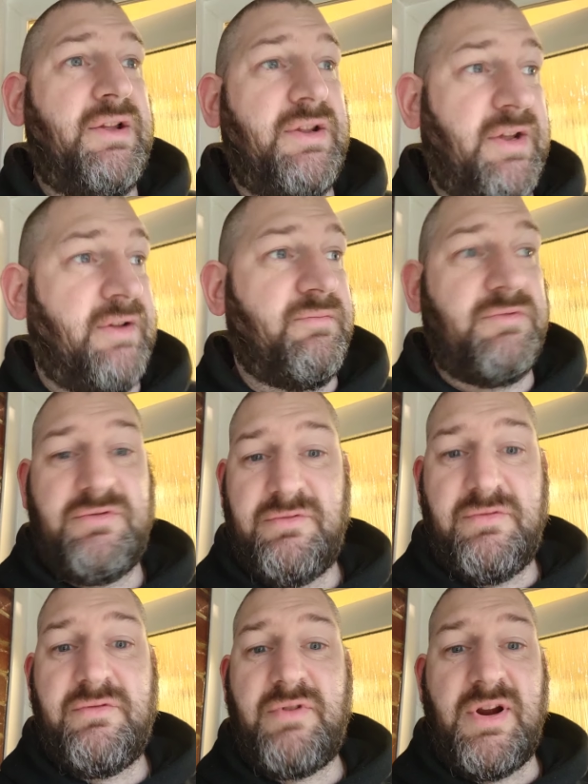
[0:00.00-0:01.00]
Yeah,
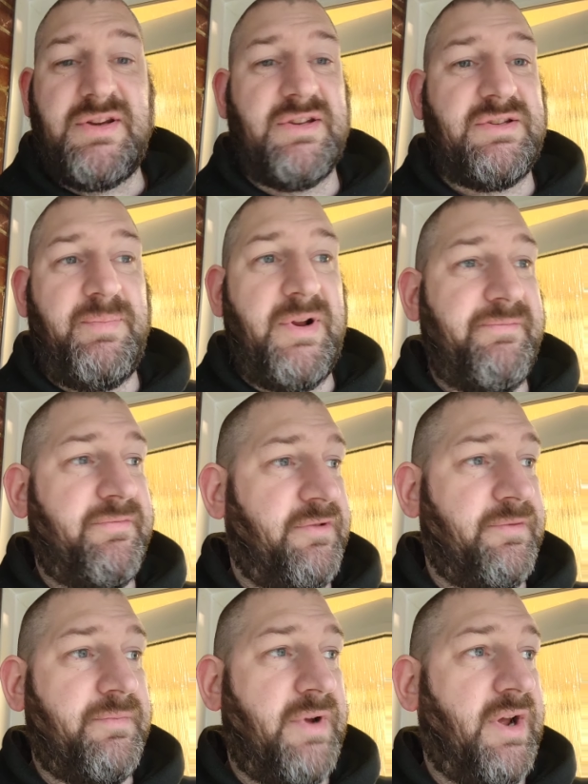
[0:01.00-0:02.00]
great discipline
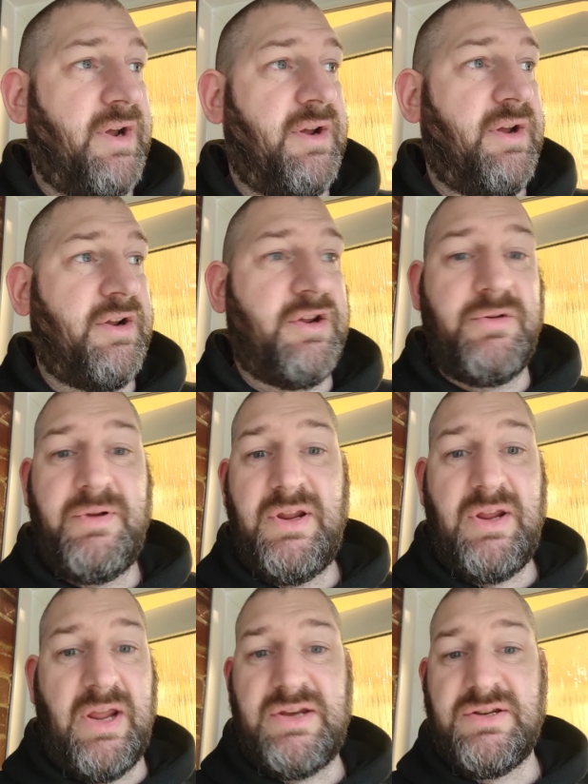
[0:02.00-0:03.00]
from
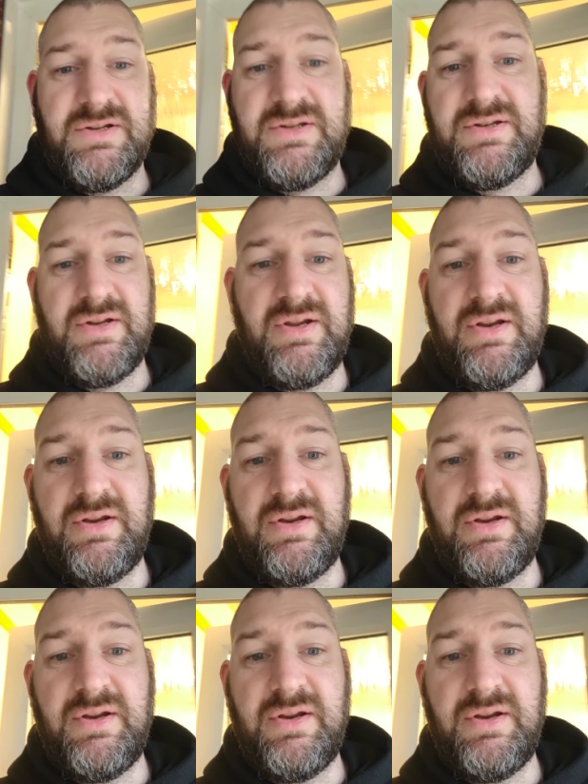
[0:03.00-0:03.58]
Akui. He just...